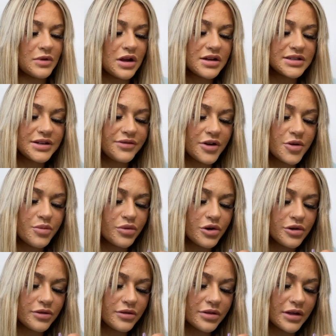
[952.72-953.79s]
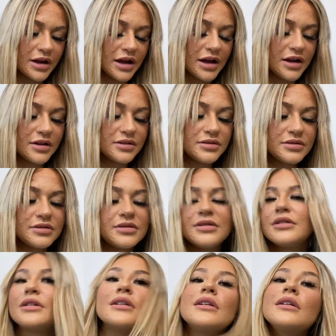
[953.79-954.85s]
As if I broke that.
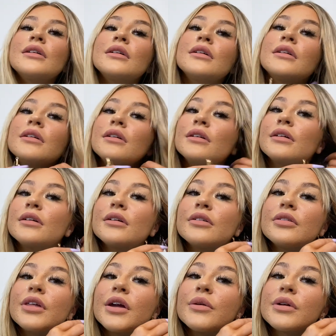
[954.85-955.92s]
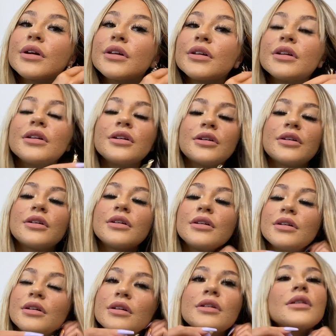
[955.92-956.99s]
They were going to look...
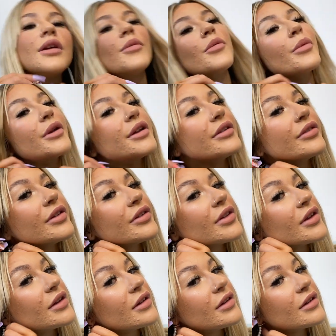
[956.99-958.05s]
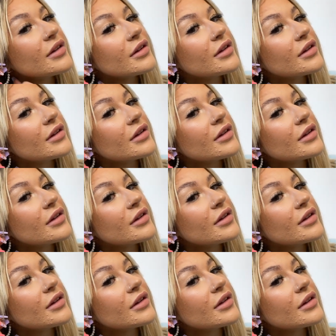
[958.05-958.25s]
Let me put it in this here.